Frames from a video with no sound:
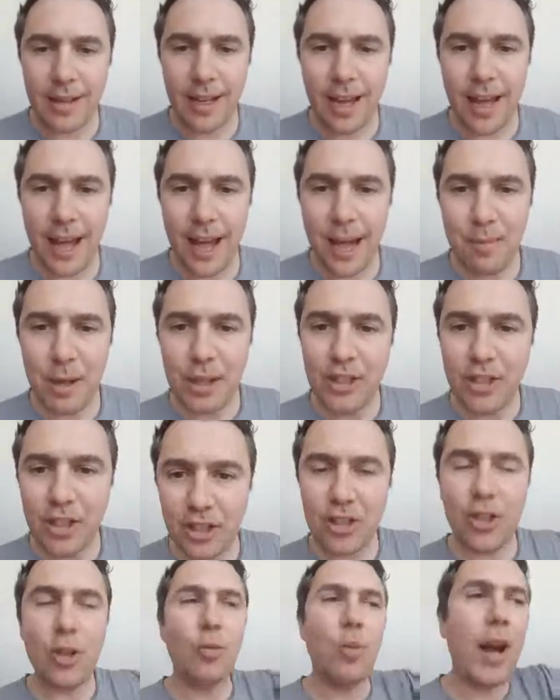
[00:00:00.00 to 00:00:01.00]
And
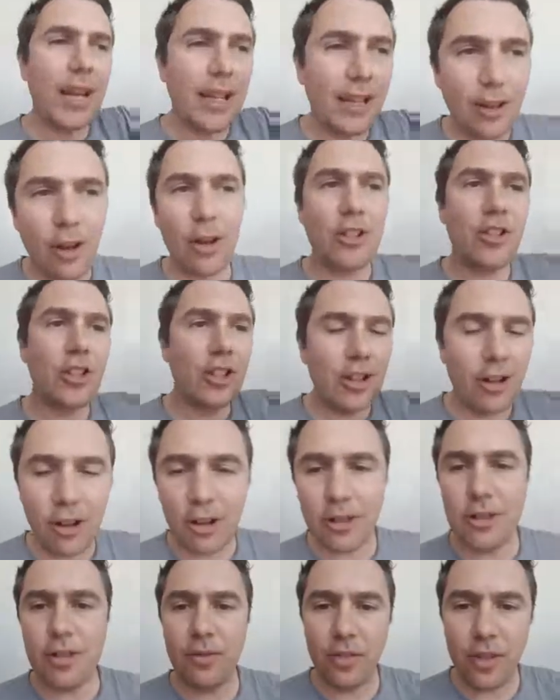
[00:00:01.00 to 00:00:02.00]
just to write lots and
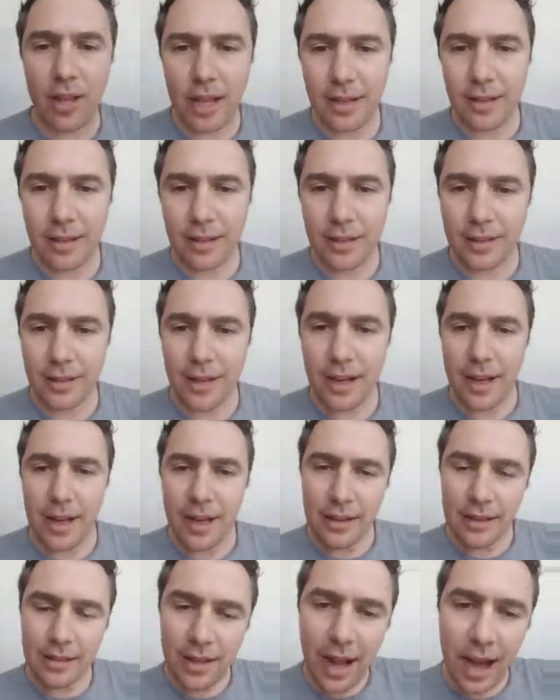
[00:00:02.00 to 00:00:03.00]
lots of things.
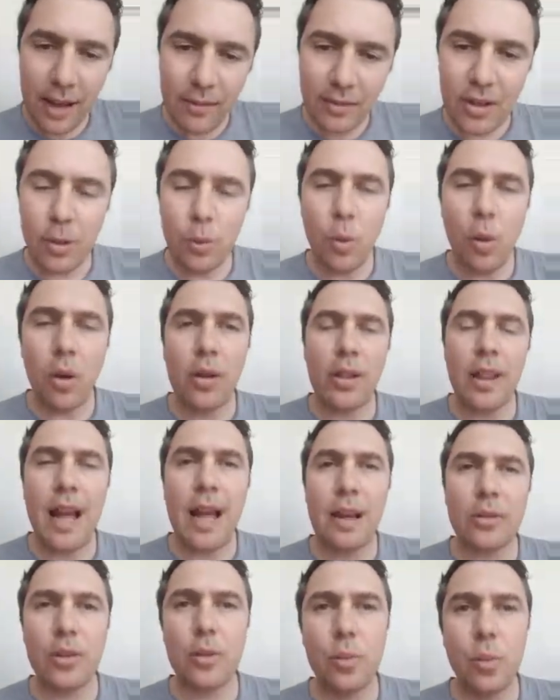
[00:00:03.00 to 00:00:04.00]
So having the
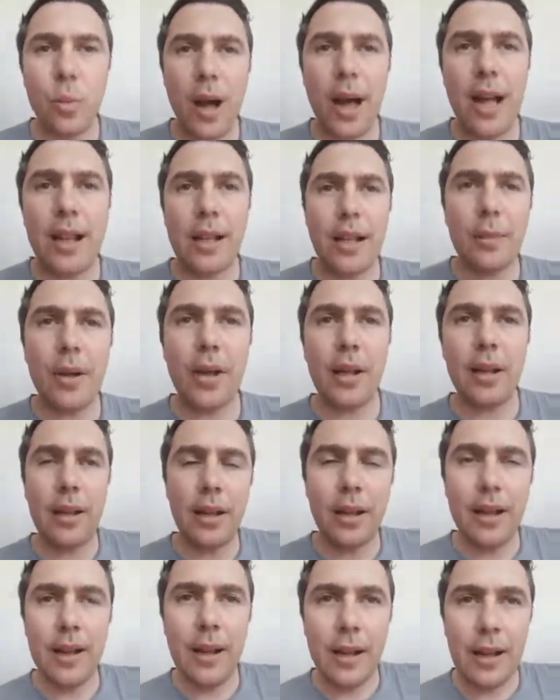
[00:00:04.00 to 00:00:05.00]
1,000 word limit,
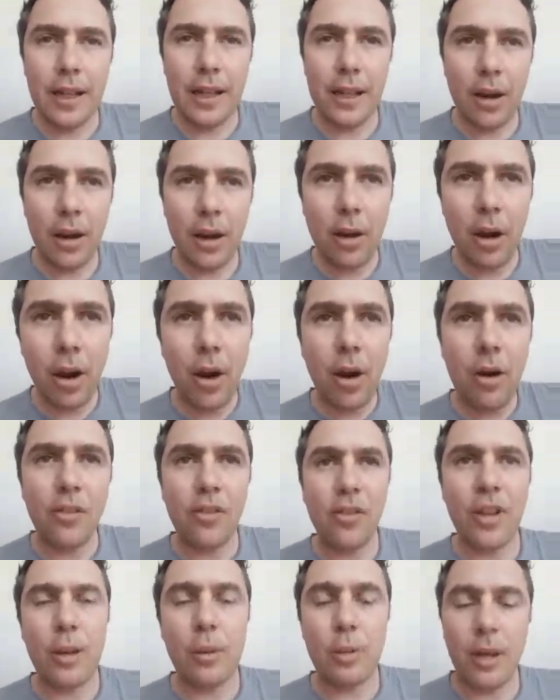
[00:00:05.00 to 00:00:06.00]
you know,
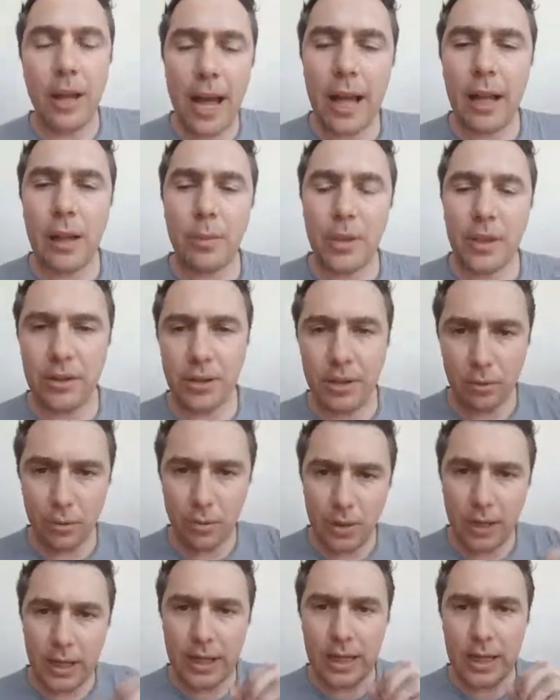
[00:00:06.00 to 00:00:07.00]
hopefully will help you to
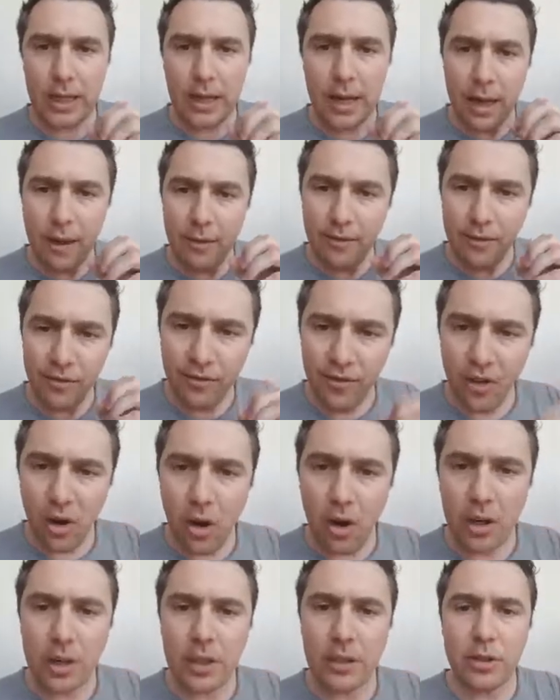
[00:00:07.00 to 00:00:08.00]
really
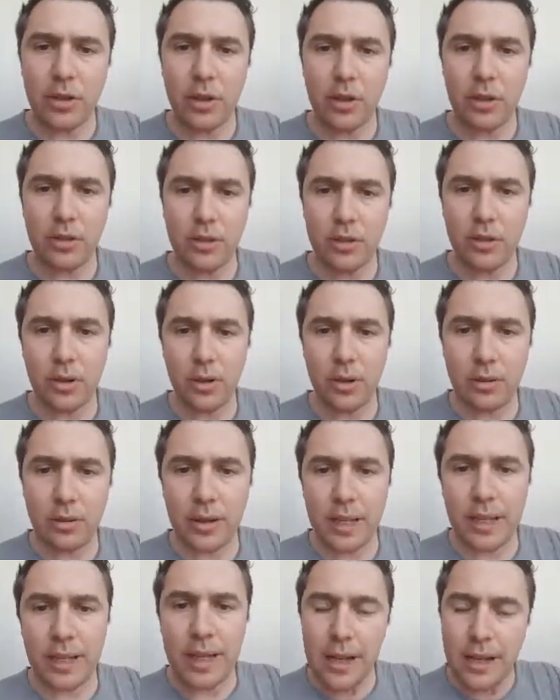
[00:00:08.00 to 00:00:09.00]
focus your
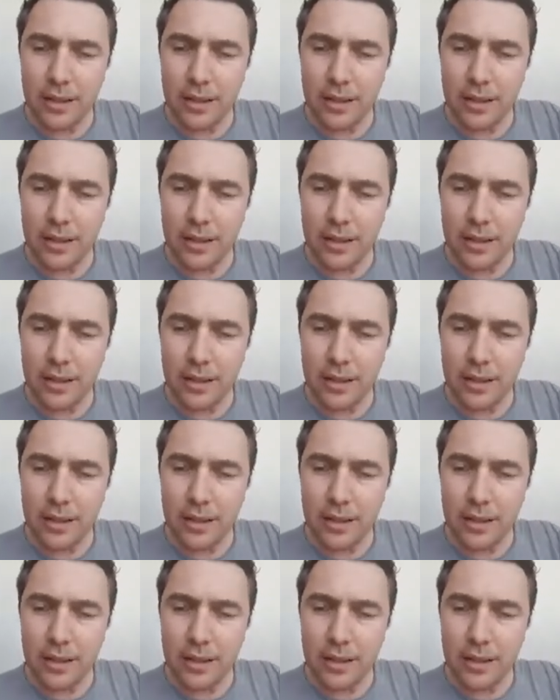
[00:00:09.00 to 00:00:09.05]
story.